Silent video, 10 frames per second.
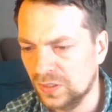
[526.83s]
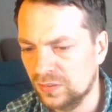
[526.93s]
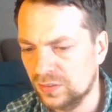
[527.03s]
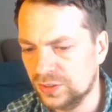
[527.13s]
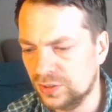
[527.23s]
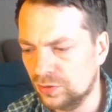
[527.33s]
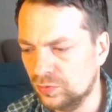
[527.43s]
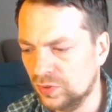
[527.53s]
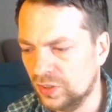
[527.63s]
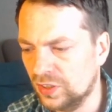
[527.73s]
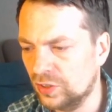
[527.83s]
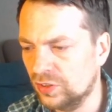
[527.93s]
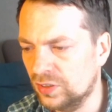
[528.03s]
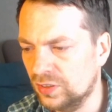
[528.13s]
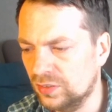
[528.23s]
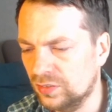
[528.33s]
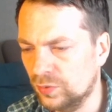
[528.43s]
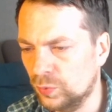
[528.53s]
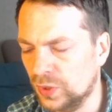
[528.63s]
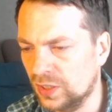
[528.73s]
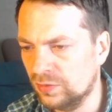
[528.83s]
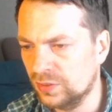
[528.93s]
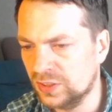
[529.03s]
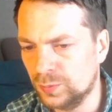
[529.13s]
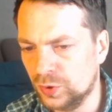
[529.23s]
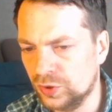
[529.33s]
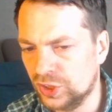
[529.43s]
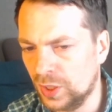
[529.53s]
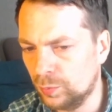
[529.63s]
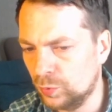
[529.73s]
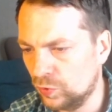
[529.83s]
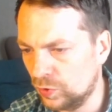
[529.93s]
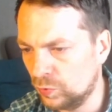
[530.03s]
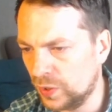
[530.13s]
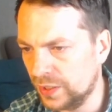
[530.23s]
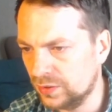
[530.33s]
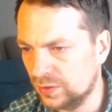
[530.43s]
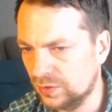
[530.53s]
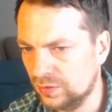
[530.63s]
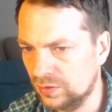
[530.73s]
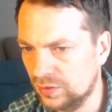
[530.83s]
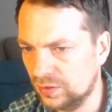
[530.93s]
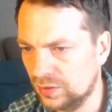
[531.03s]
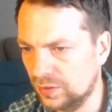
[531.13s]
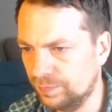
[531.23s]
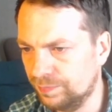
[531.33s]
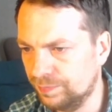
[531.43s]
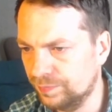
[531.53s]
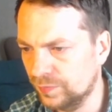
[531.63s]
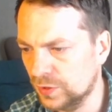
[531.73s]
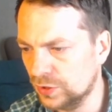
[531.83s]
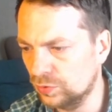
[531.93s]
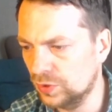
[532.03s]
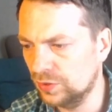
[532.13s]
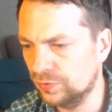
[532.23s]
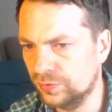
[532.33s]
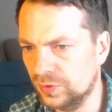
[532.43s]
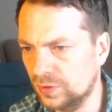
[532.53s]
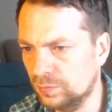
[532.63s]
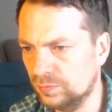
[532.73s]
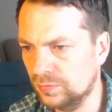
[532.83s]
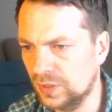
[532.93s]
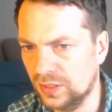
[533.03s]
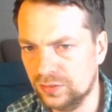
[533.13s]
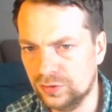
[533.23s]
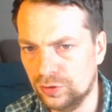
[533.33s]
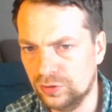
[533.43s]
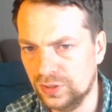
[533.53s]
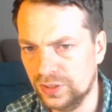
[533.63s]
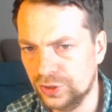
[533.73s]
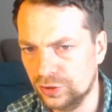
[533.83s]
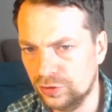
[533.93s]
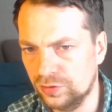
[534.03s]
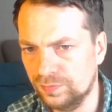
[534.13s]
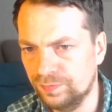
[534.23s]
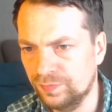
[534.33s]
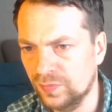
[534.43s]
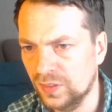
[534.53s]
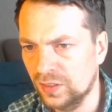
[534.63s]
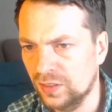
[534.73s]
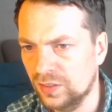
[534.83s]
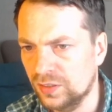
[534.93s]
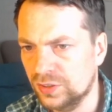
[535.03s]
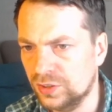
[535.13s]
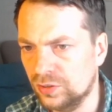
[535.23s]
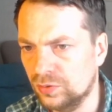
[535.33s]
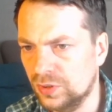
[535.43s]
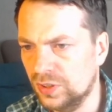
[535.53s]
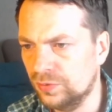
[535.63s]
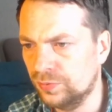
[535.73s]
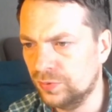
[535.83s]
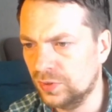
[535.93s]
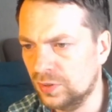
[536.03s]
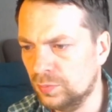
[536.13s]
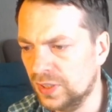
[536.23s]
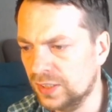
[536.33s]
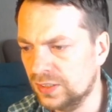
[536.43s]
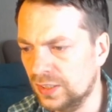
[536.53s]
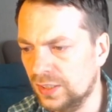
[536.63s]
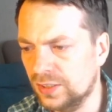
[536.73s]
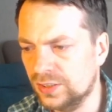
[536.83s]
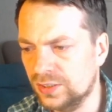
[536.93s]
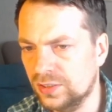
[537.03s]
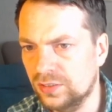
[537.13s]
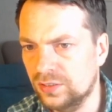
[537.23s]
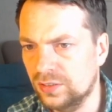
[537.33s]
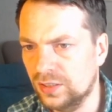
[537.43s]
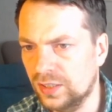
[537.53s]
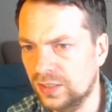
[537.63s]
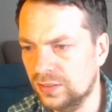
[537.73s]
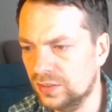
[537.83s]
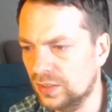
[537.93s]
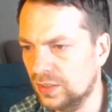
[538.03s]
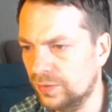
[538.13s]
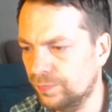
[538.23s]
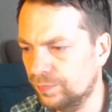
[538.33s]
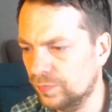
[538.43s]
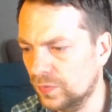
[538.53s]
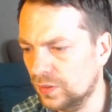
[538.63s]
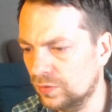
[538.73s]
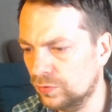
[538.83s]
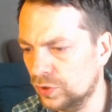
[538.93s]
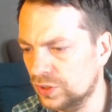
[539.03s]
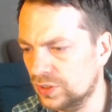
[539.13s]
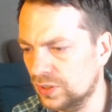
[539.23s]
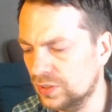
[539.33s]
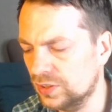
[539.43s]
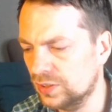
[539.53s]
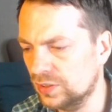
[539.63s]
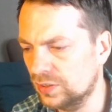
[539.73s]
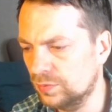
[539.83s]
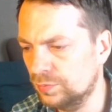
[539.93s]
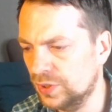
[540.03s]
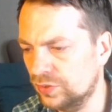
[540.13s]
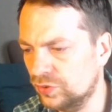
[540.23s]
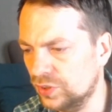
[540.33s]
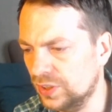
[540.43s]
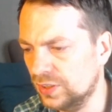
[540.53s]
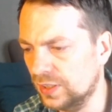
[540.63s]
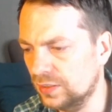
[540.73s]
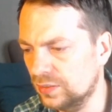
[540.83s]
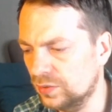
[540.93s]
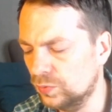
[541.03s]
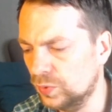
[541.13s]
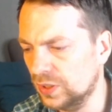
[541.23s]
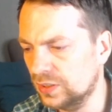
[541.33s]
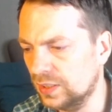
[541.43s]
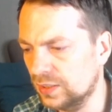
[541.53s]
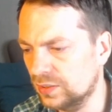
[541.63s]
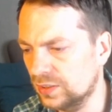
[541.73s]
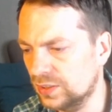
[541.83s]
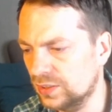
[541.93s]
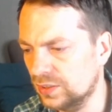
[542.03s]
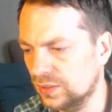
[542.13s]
So here we have a small trap for white. So if I'll turn the engine on. So if black takes and for instance b3, then we attack this